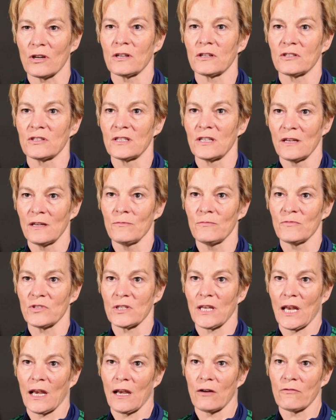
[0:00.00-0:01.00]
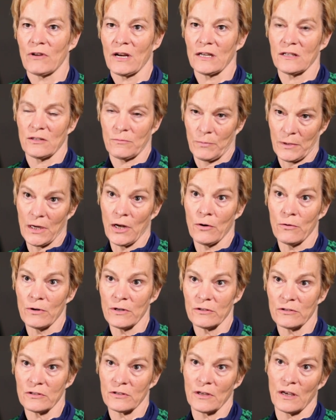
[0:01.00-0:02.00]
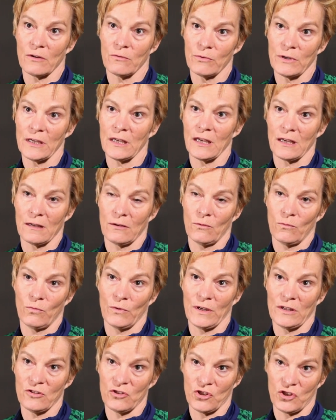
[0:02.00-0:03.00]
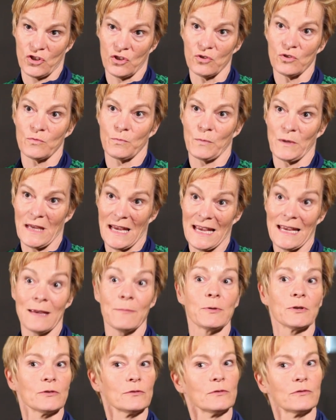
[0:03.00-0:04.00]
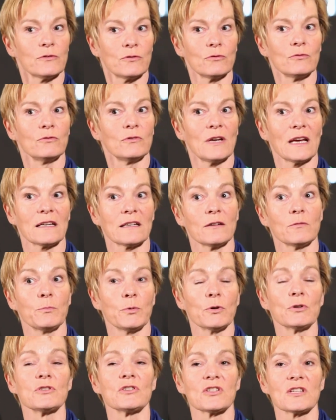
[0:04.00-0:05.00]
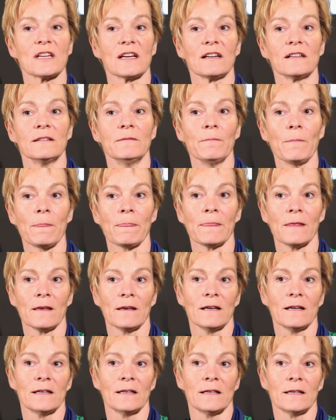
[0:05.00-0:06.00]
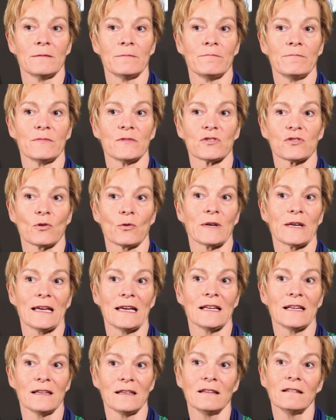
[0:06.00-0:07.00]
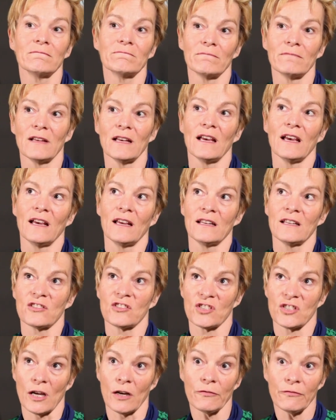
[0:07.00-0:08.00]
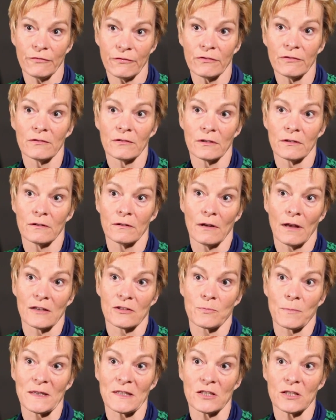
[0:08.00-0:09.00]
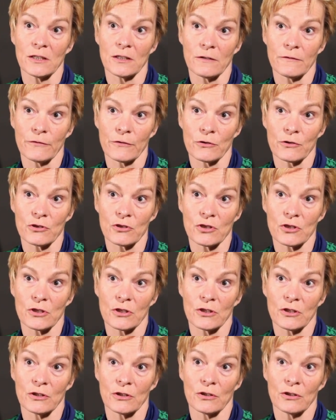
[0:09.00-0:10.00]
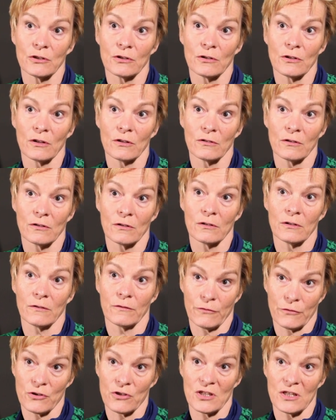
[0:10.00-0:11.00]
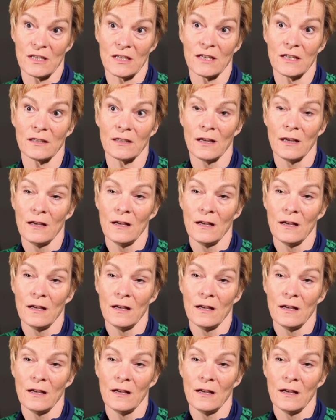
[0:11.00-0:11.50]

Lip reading: are teams that are ranked below us, and we should be able to get our points there. So again, it is tough, especially the first seeded.